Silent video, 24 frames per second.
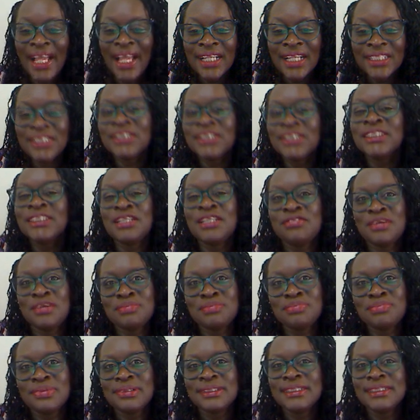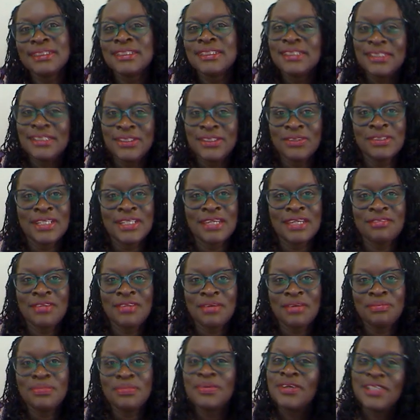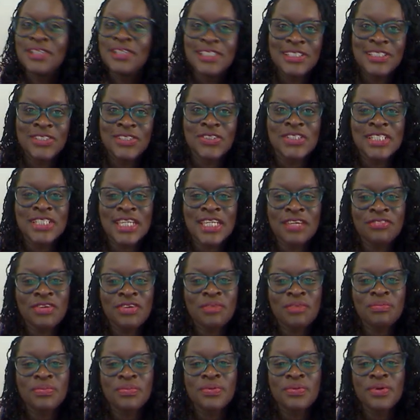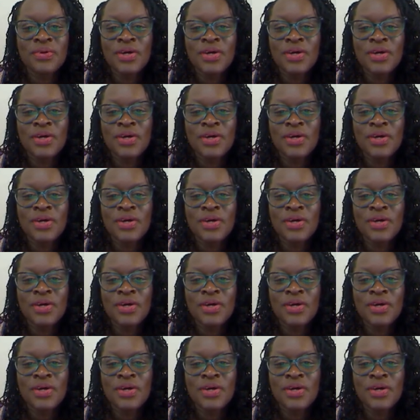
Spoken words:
Don't give up. Don't give up. Don't give up.